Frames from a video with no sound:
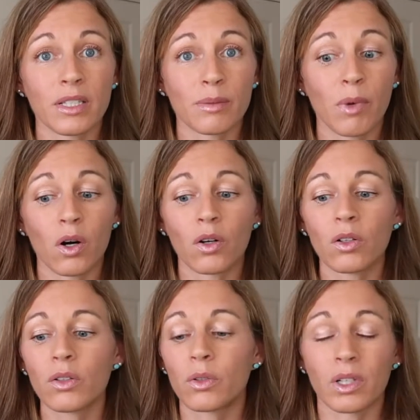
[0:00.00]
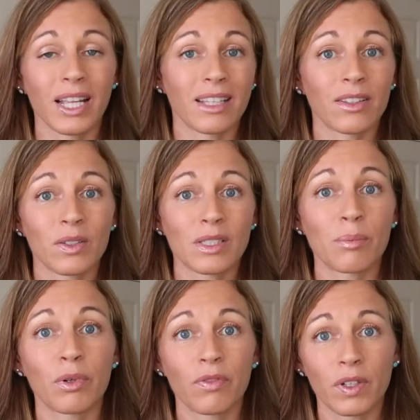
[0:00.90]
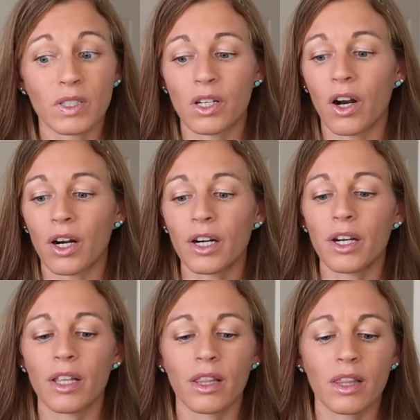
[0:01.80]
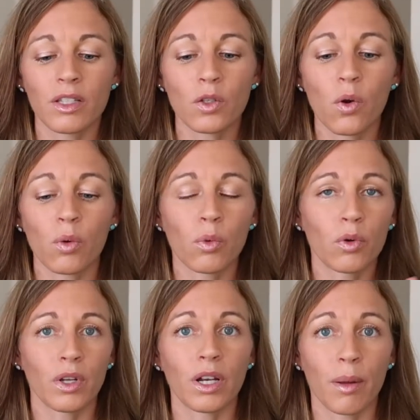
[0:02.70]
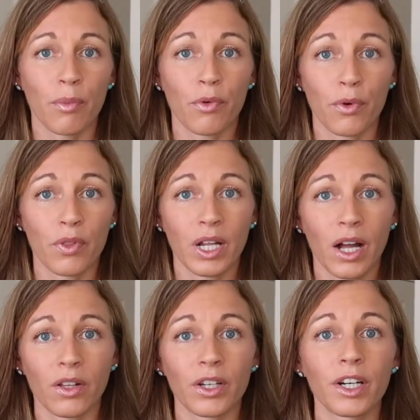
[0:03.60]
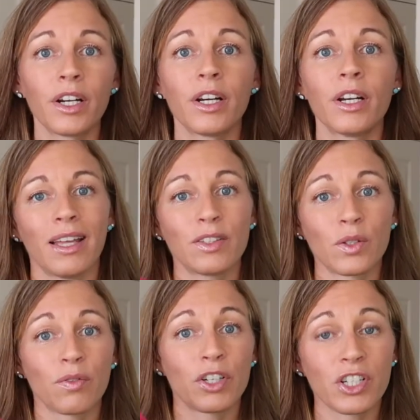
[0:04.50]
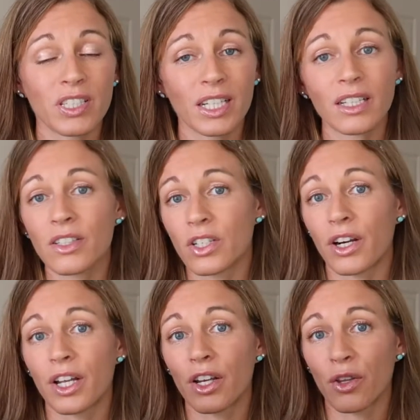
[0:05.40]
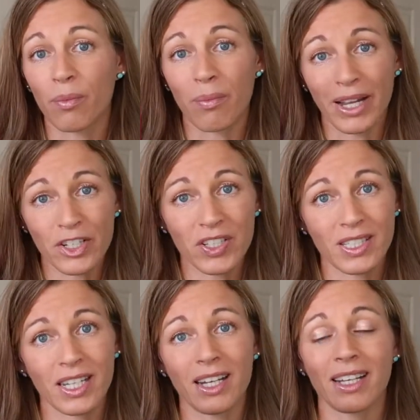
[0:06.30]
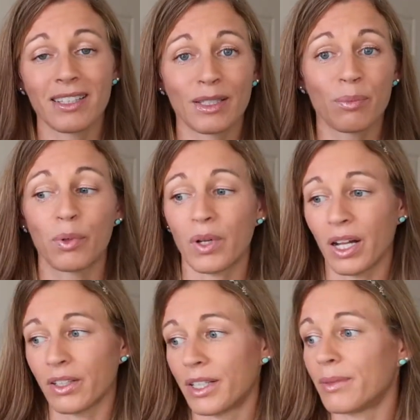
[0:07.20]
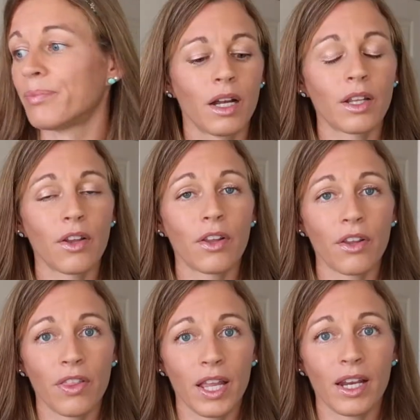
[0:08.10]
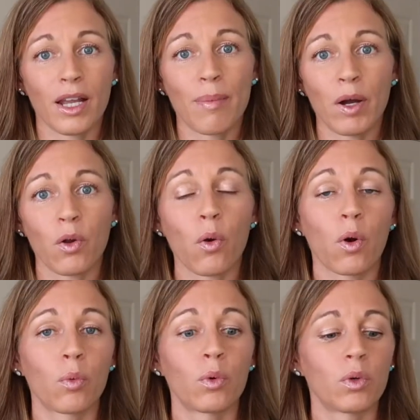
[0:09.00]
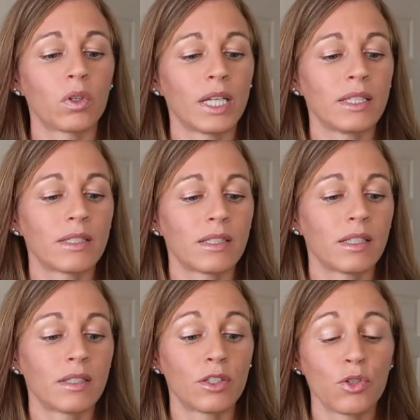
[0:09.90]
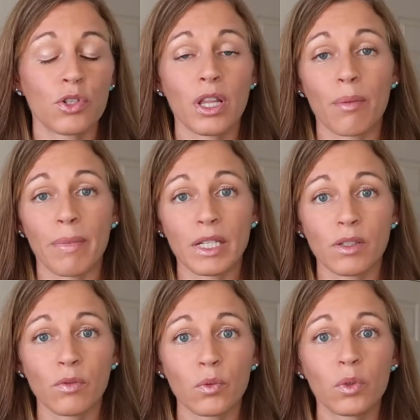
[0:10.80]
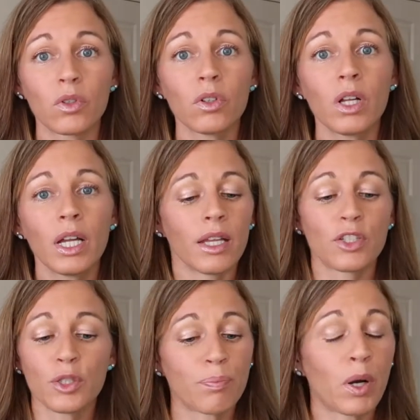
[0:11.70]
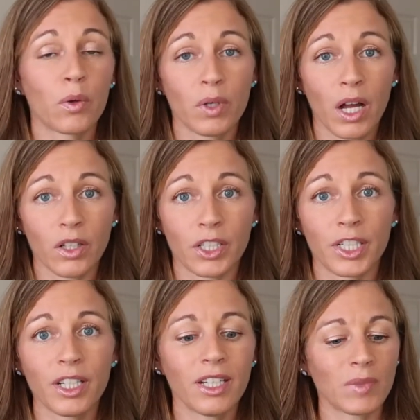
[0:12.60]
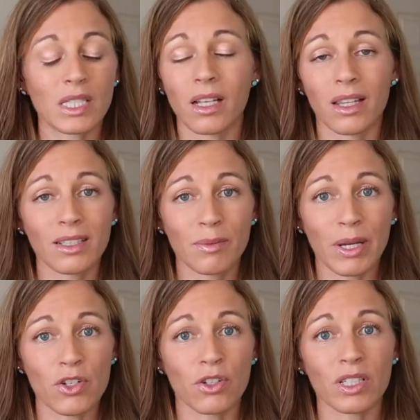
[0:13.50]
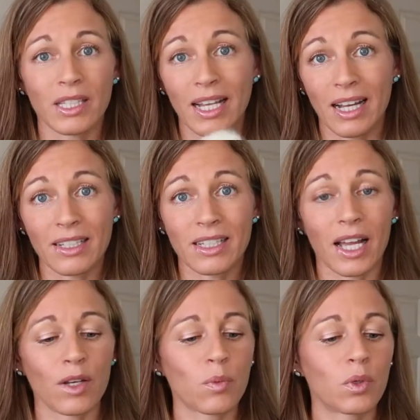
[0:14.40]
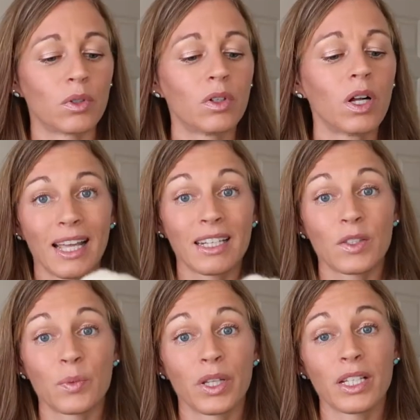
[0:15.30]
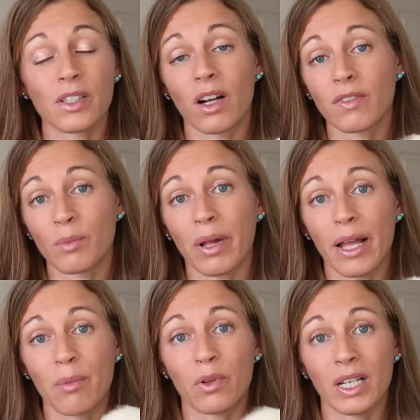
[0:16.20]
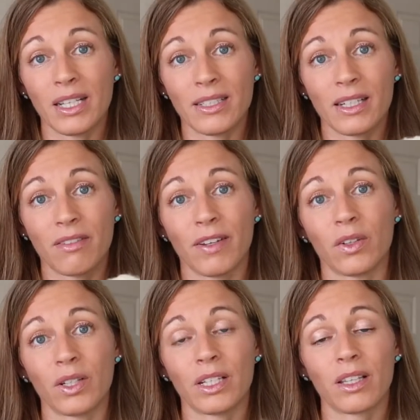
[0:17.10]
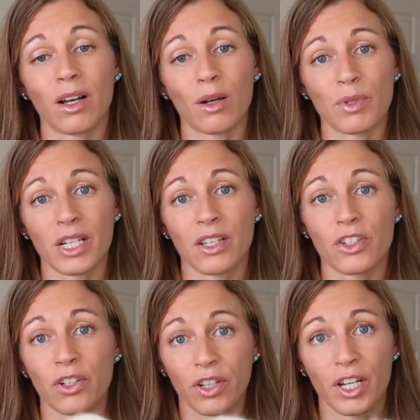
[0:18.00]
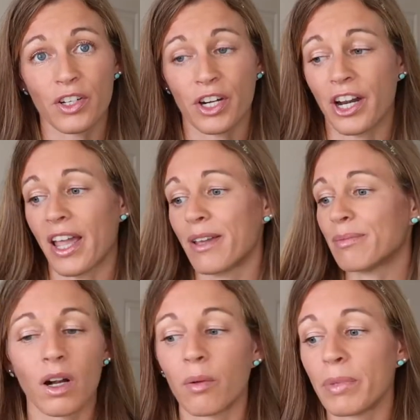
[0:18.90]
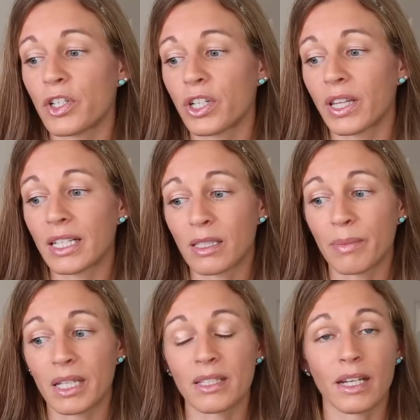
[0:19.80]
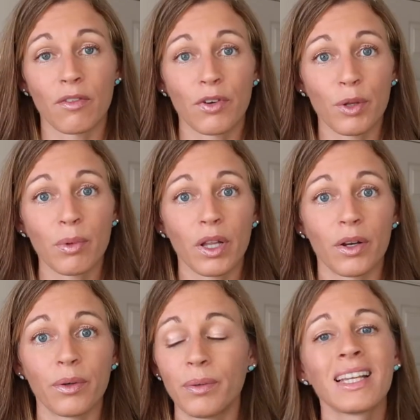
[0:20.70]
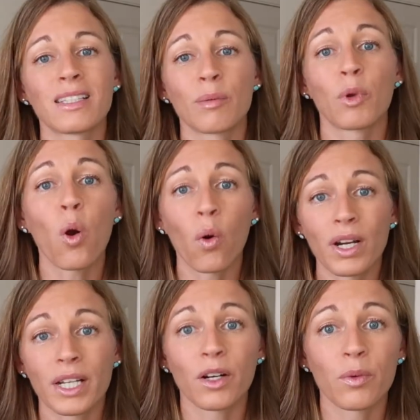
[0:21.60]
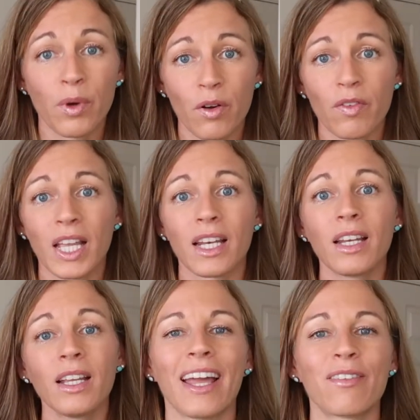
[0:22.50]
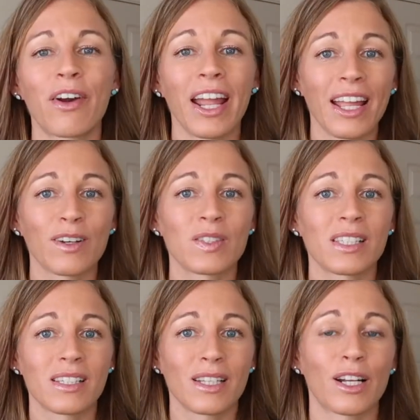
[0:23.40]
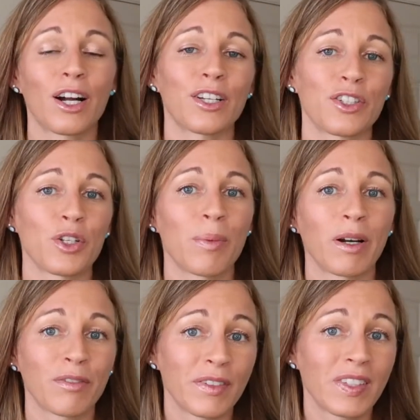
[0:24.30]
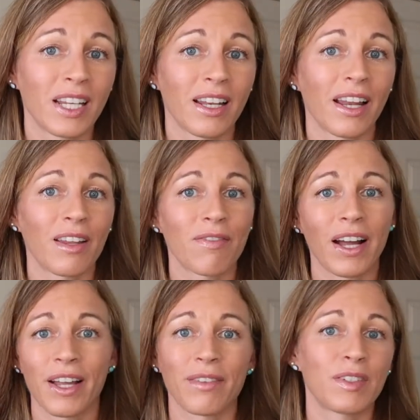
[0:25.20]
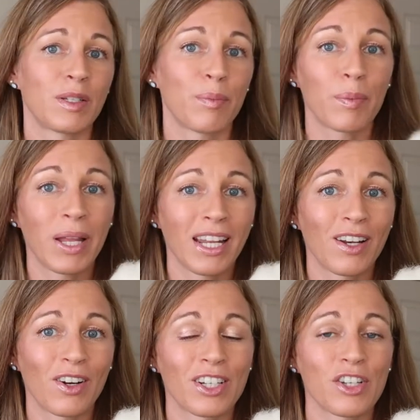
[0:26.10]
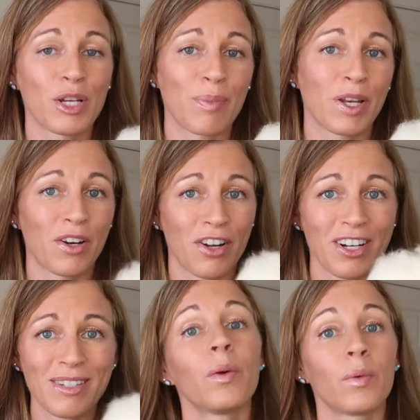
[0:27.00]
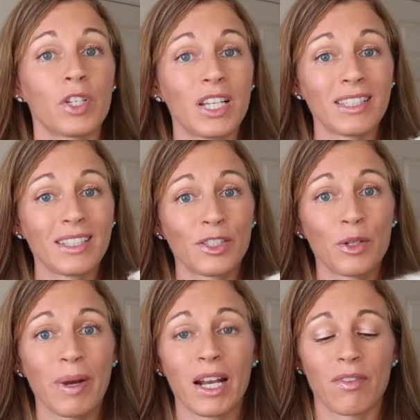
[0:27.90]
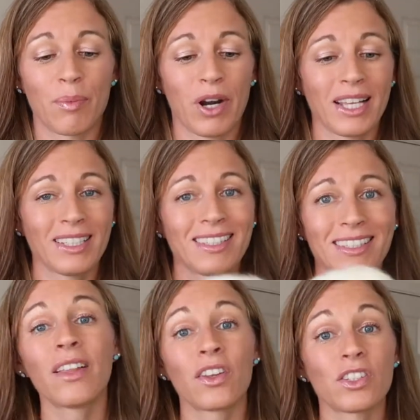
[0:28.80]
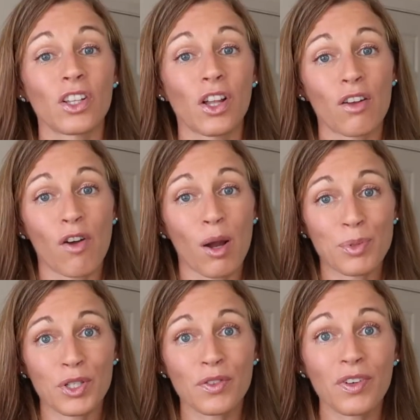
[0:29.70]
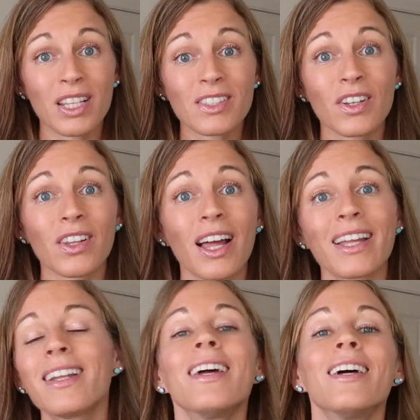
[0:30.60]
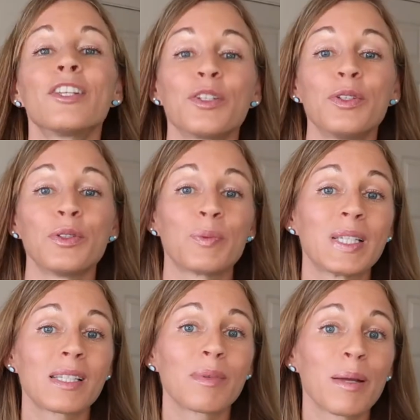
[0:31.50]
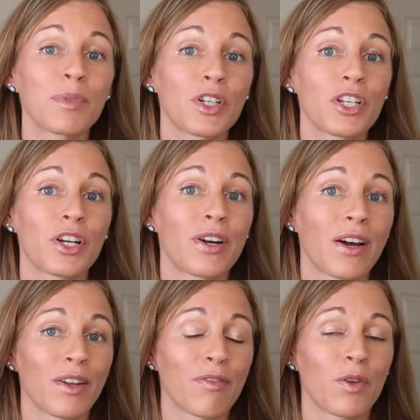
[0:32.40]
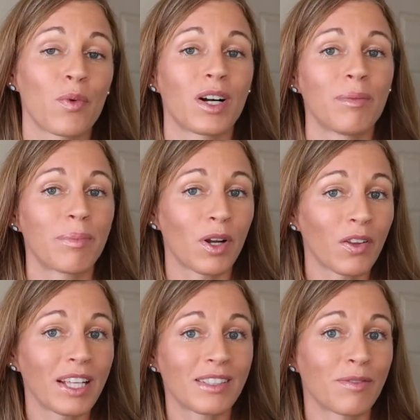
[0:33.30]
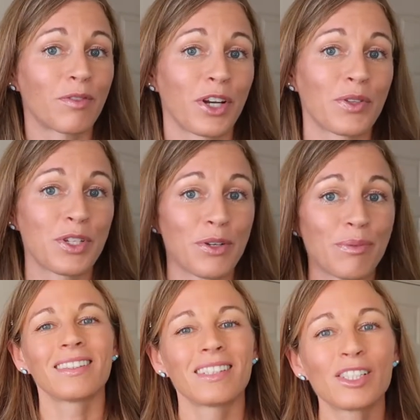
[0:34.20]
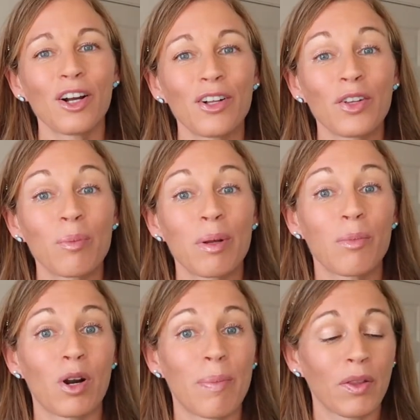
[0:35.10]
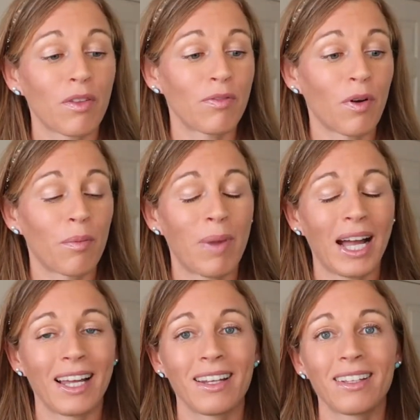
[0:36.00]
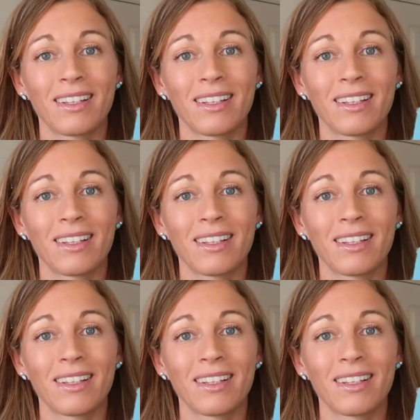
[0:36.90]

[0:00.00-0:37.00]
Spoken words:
small or like a little simple felted heart, this core wool could come through the color. And so if you're just getting started, you might just need a simple color. Another thing about core wool is this is usually a mix of wool. It's just bone colored. It's nothing special. It's like undyed wool, and it's really soft and pliable and easy to felt into the object that you're looking to create. I'll be sure and link some of this down for you below. It's some Cordale roving, and for 8 ounces it's going to cost you about $15.95 depending on shipping or not, which isn't too bad of a price. There's a lot of options for this online, so do spend some time searching around if you want, but I'll link some for you too. Let's talk a little bit more about the foam pad.